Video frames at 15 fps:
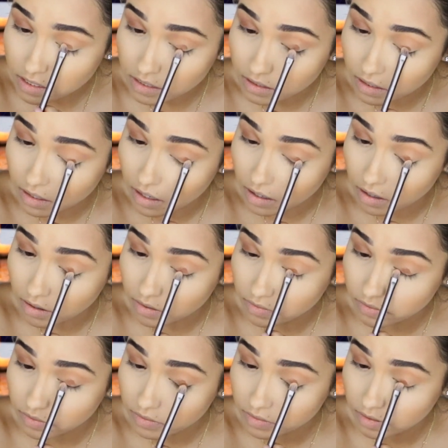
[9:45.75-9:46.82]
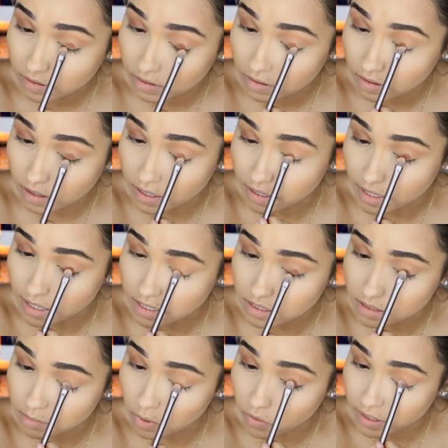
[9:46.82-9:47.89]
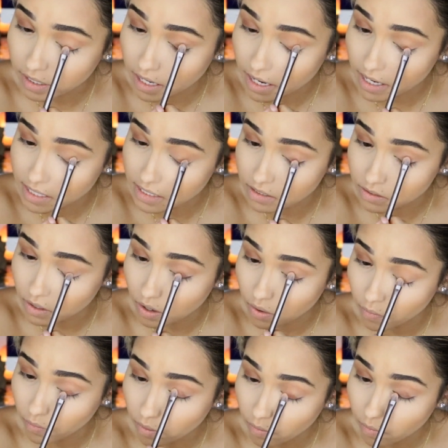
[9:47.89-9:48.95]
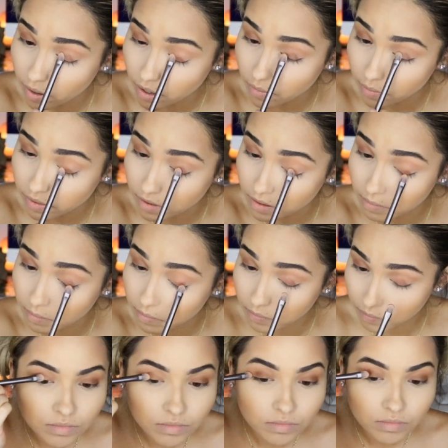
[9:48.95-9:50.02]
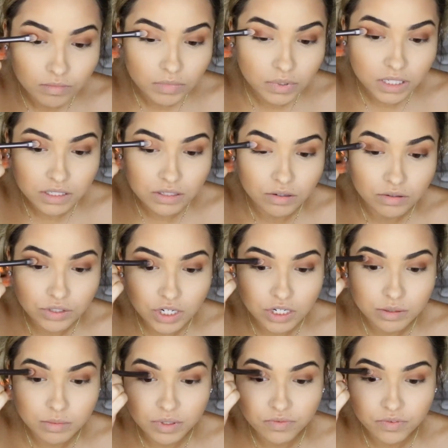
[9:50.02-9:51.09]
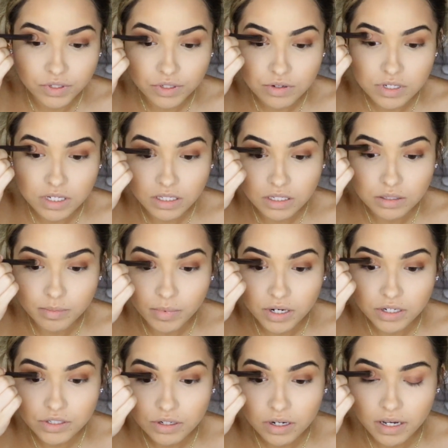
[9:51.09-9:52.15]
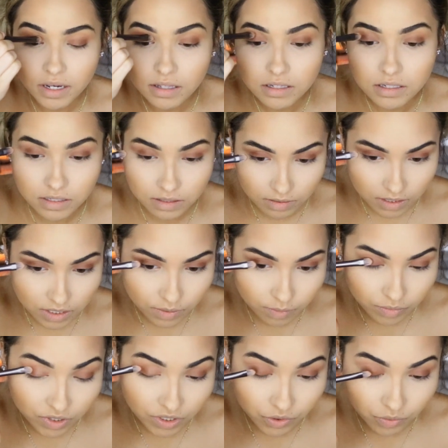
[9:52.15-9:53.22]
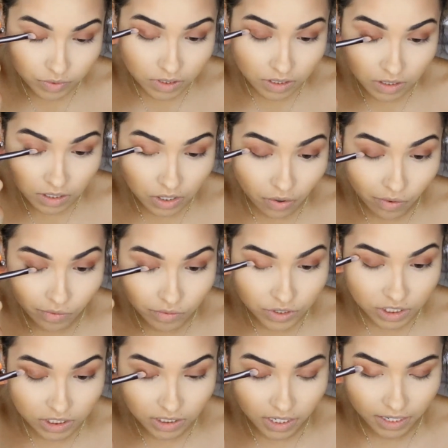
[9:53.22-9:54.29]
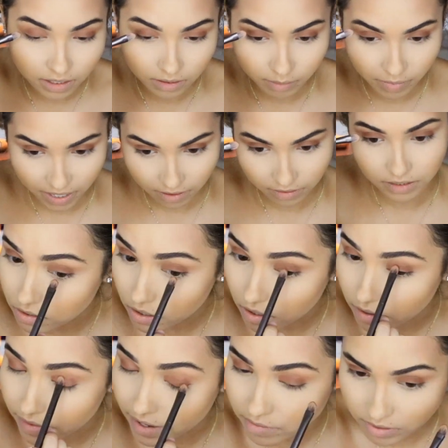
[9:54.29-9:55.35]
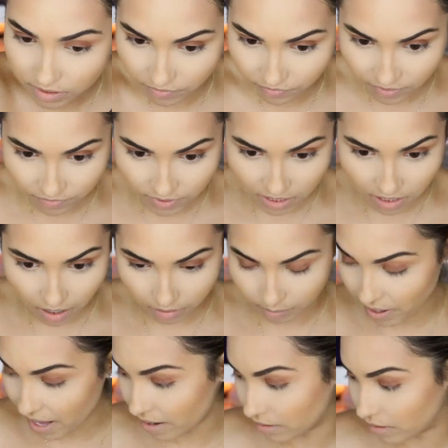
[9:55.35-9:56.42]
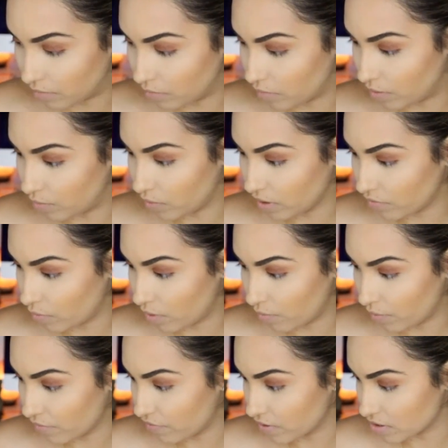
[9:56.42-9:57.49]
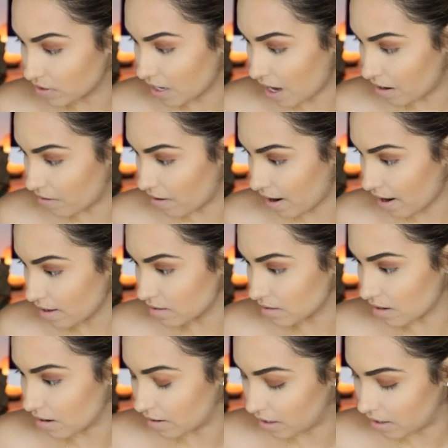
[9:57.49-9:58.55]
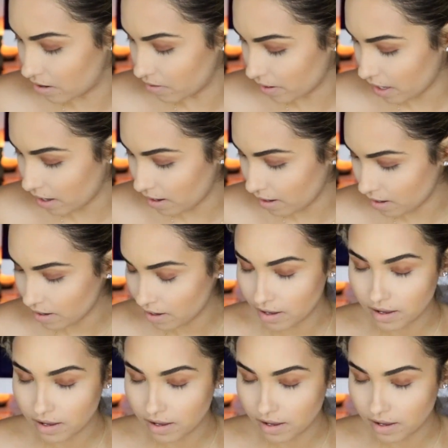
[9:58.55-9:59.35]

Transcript: love a nice smoky eye, so we'll work with it. Please don't judge me for using this brush, okay? This brush was in the OG Naked palette. Girl, that was a $50 palette when we first got our hands on it, okay?